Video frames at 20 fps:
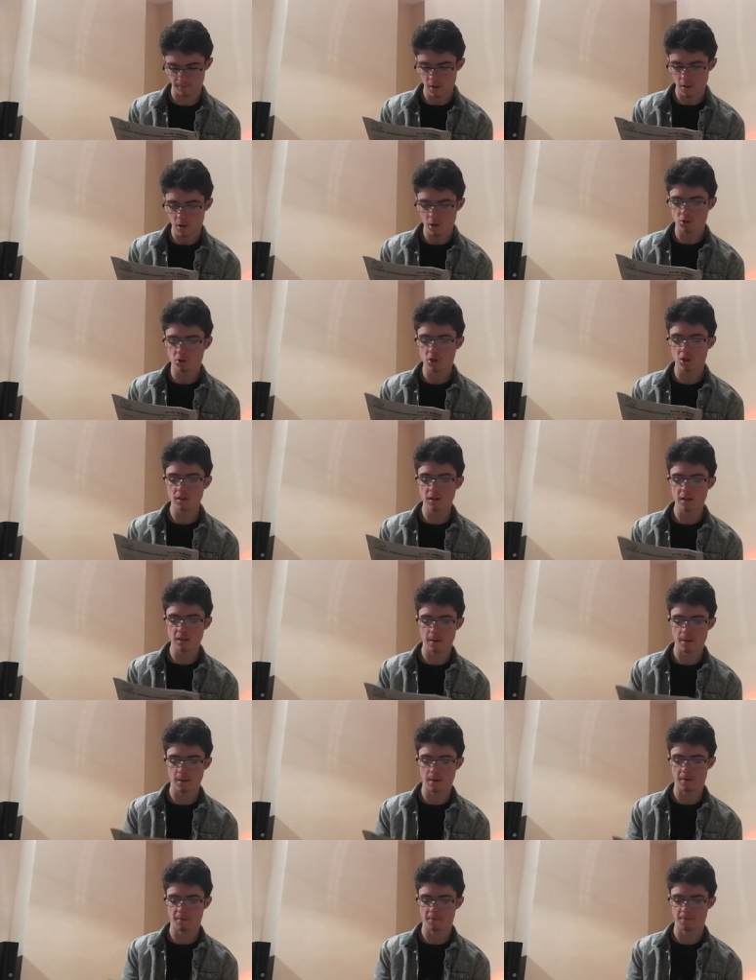Turning
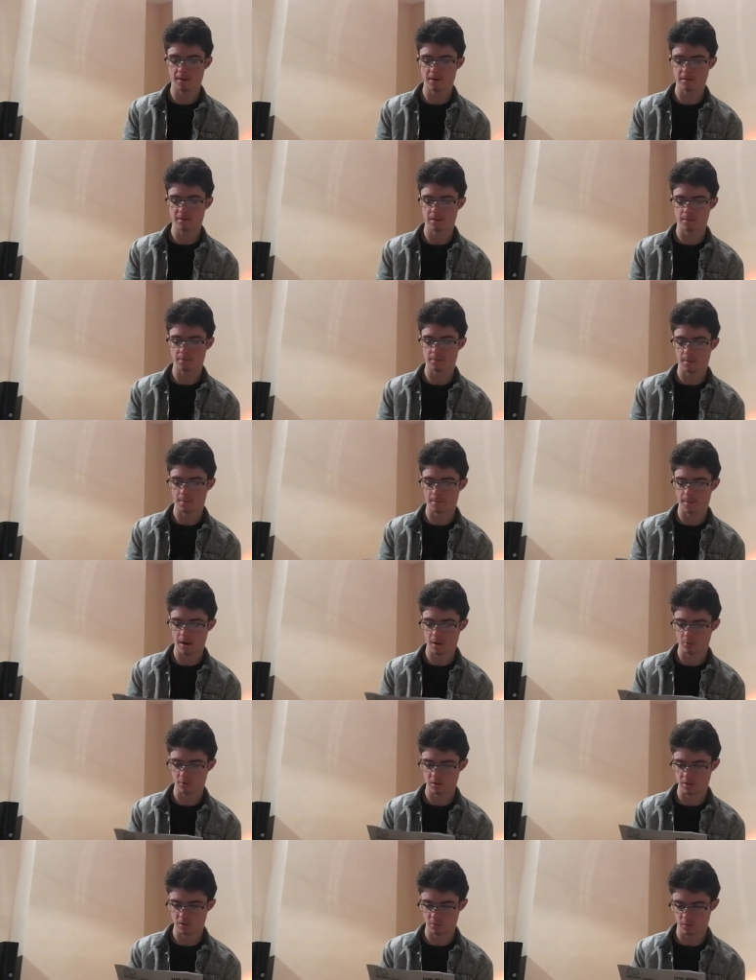the phantom power
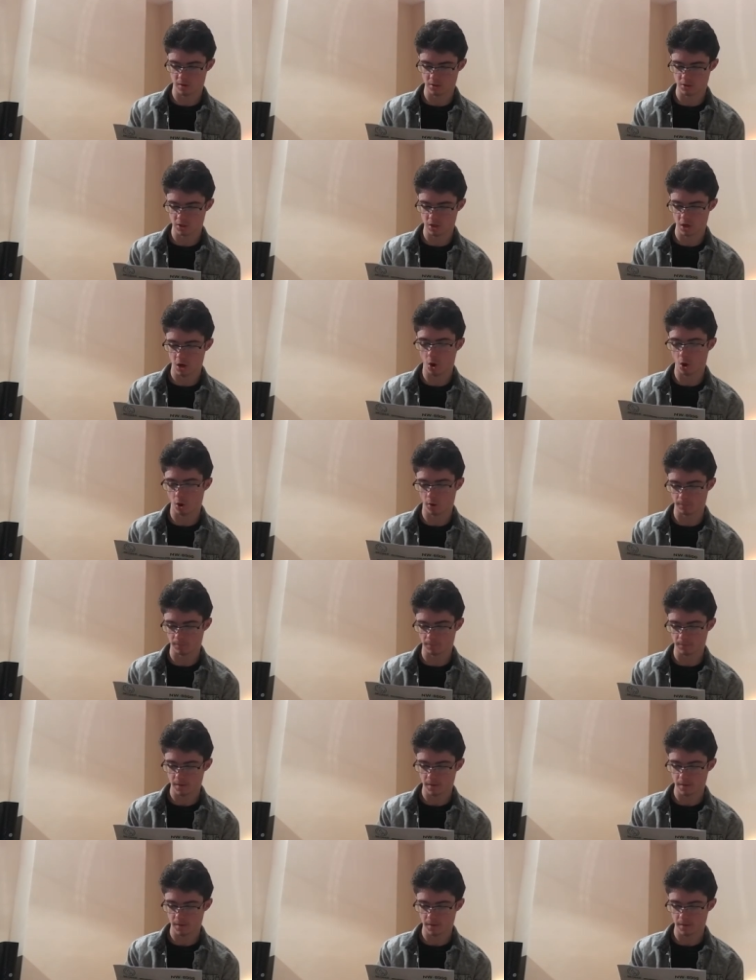switch on,